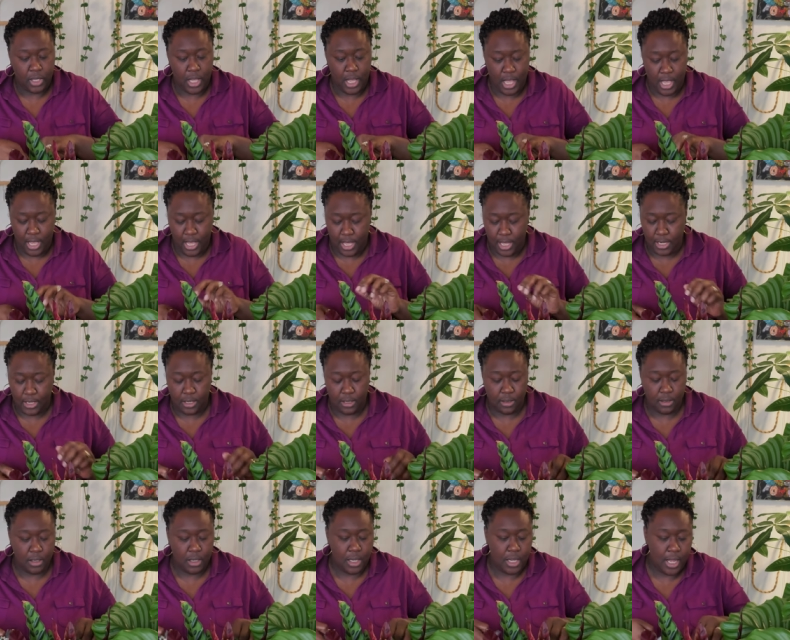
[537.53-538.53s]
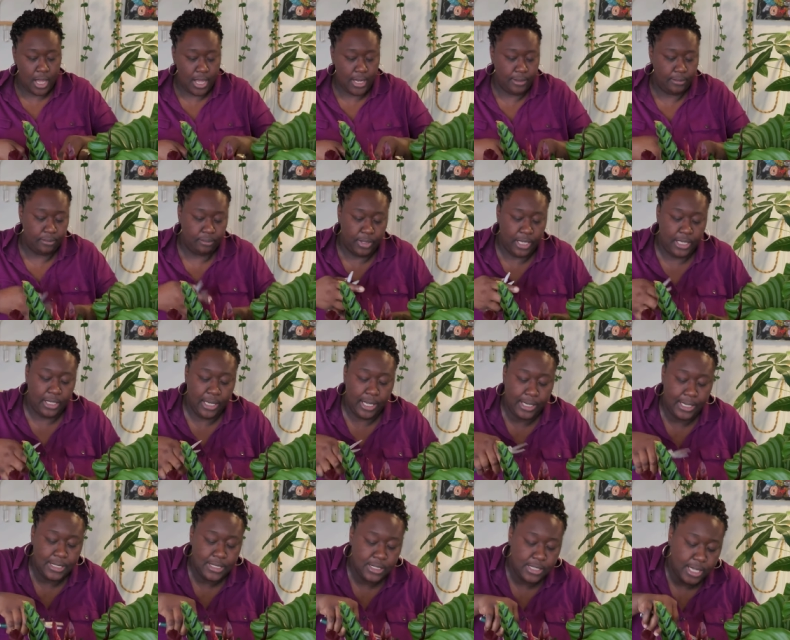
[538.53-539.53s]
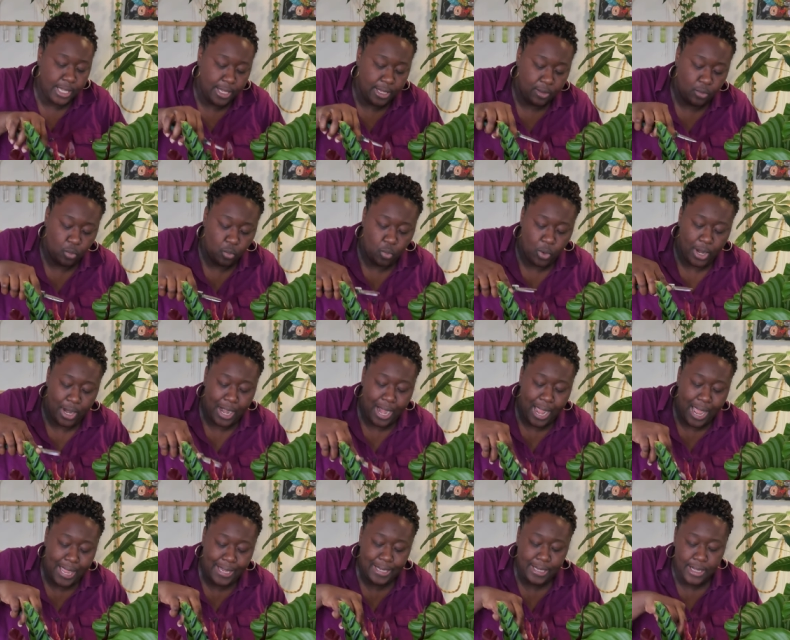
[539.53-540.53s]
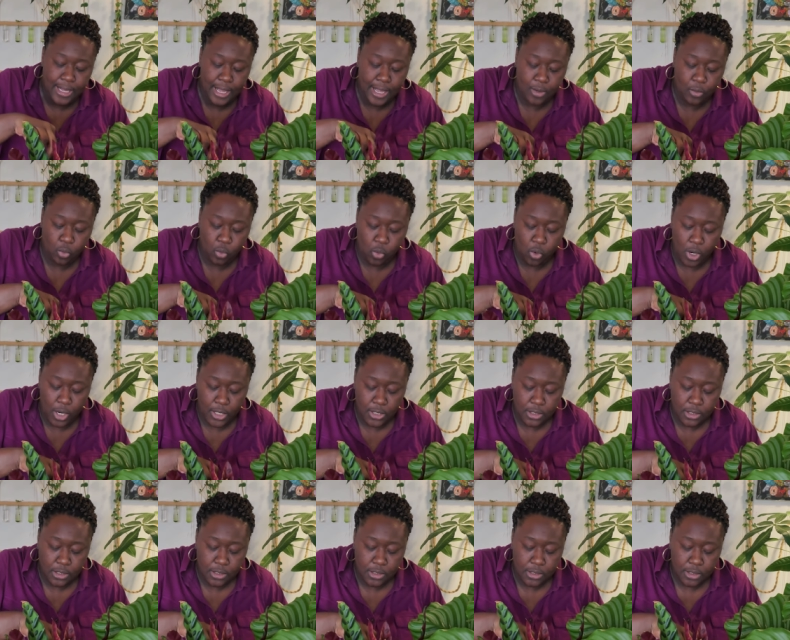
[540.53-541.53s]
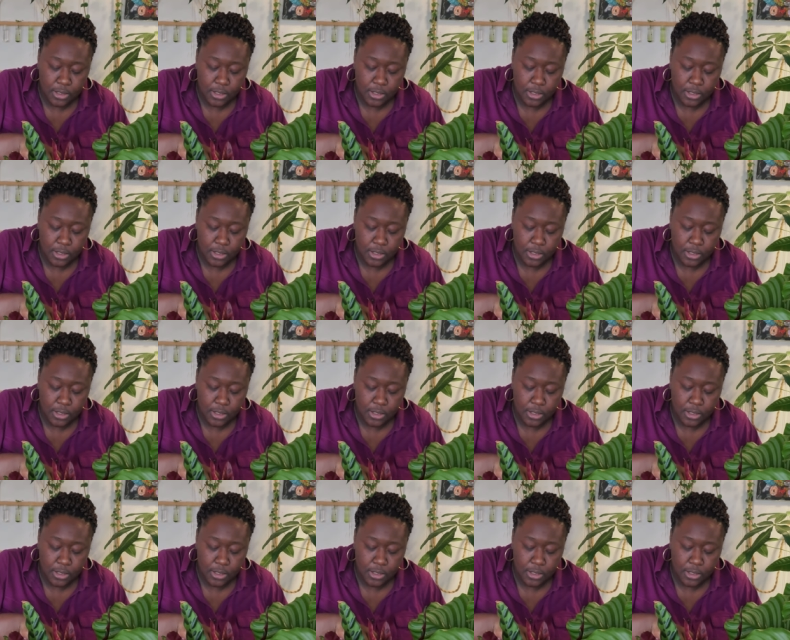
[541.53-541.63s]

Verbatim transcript: and cut. And like I said, where I cut once,